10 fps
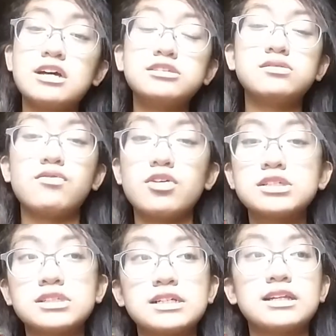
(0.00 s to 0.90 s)
That's the
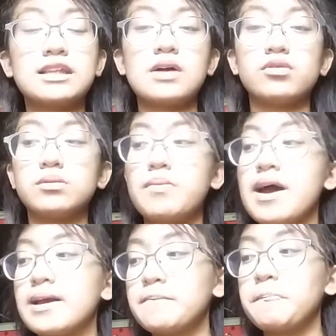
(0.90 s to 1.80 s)
first thing that I would
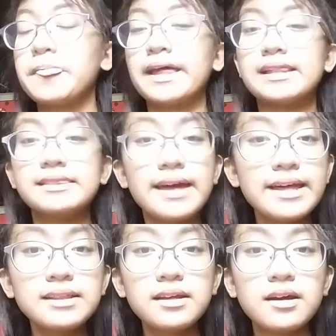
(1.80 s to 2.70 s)
buy. And
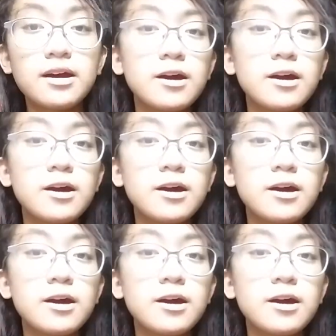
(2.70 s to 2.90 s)
then